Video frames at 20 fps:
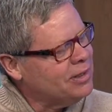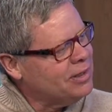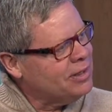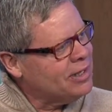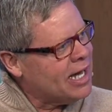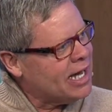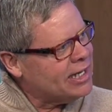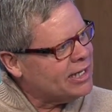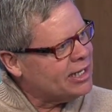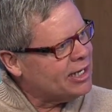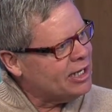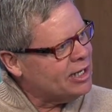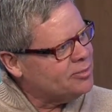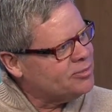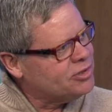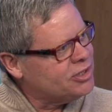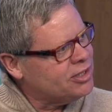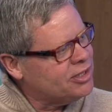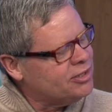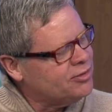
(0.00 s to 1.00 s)

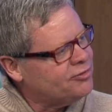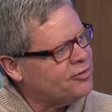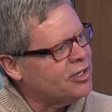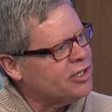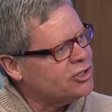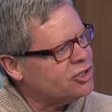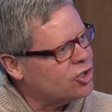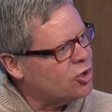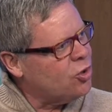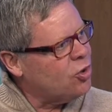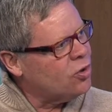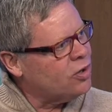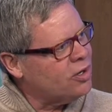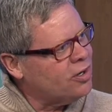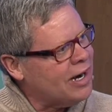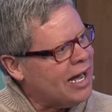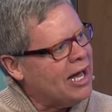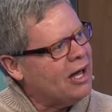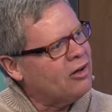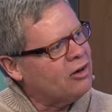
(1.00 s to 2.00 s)
nightclubs in the French
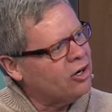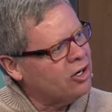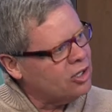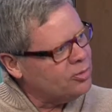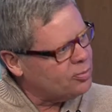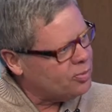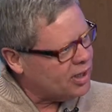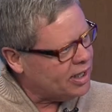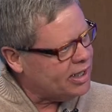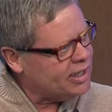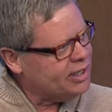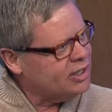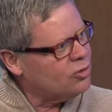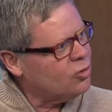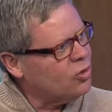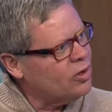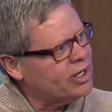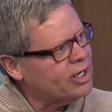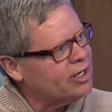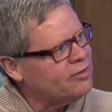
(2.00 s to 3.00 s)
Quarter. Al Hirt played in
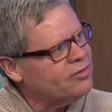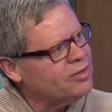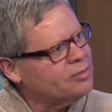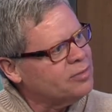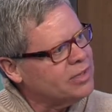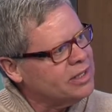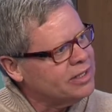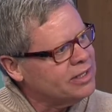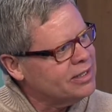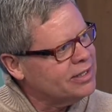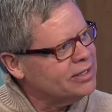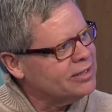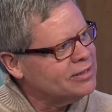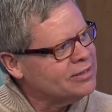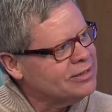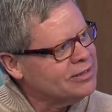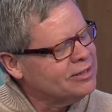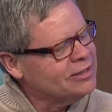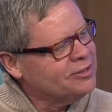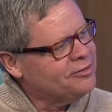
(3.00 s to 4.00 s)
one of them, and uh,
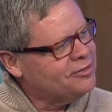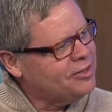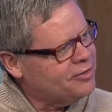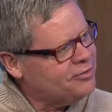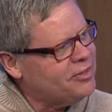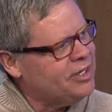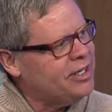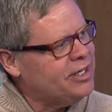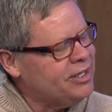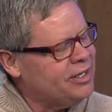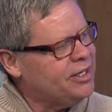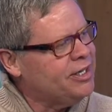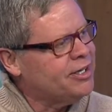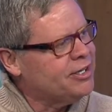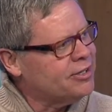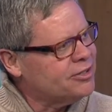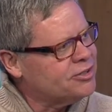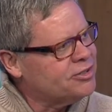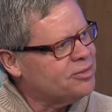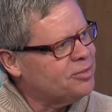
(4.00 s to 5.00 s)
15
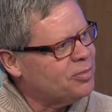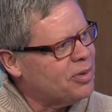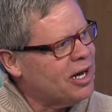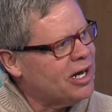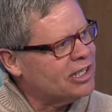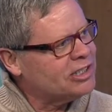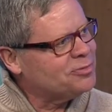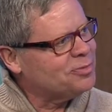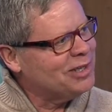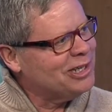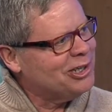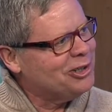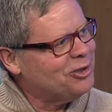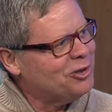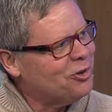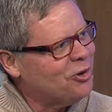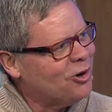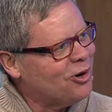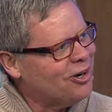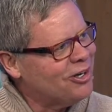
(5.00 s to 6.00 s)
years approximately in
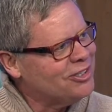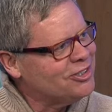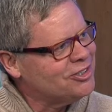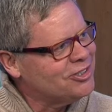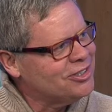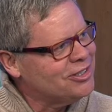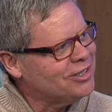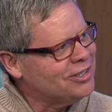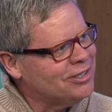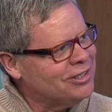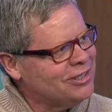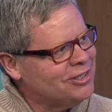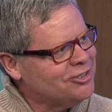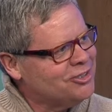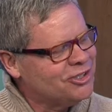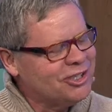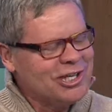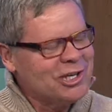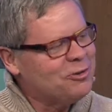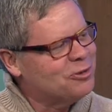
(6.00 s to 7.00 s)
New Orleans, and
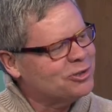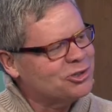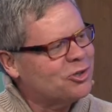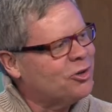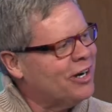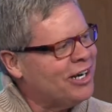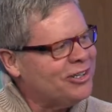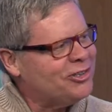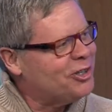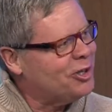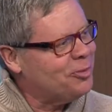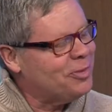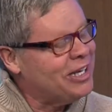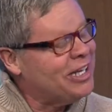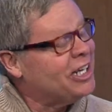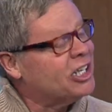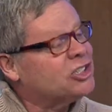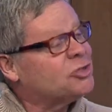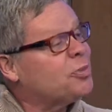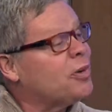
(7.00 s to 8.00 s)
city was great to me
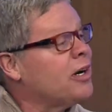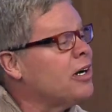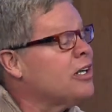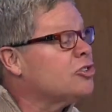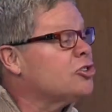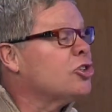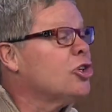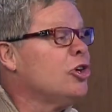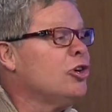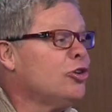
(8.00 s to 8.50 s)
and experienced